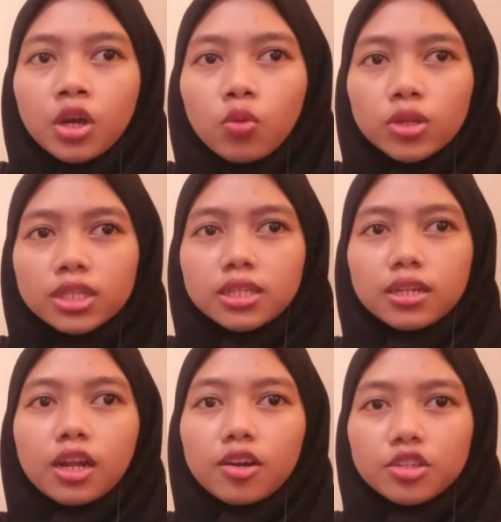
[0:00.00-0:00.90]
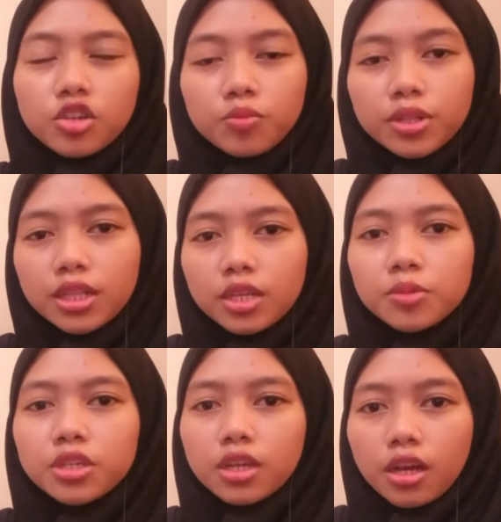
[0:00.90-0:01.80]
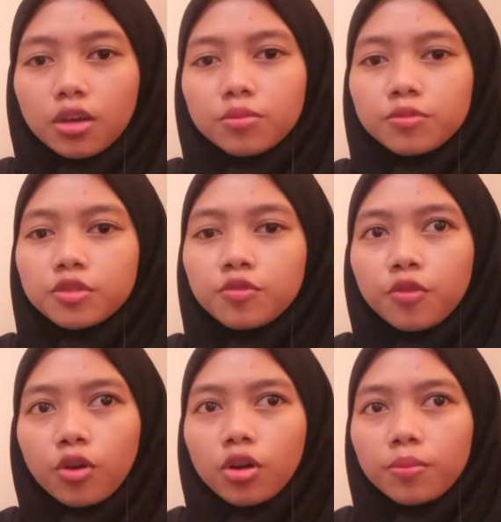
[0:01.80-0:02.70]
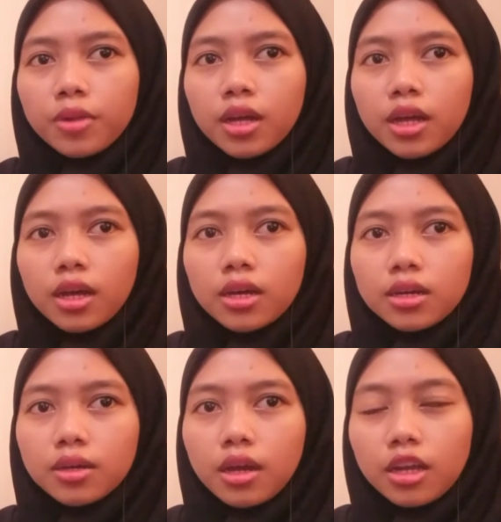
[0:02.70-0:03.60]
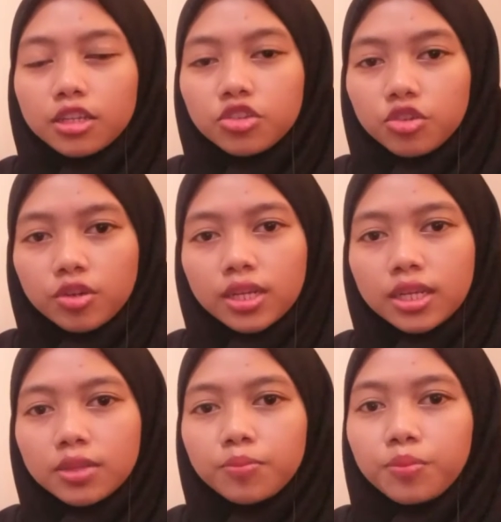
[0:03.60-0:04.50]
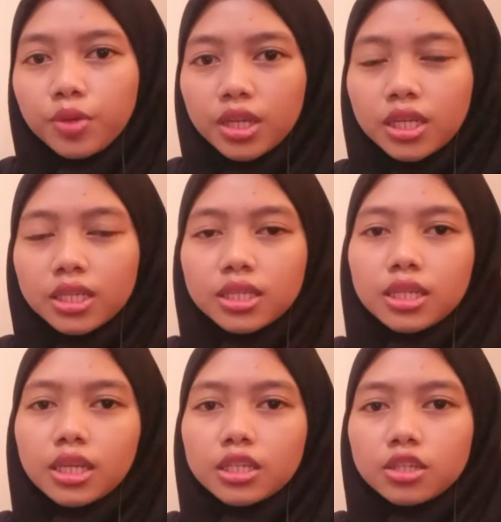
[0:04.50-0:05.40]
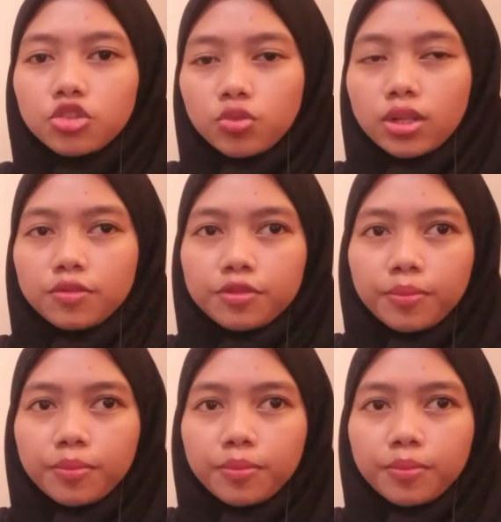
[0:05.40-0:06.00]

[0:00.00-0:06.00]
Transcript: which the narrator believes comes from asteroid B612.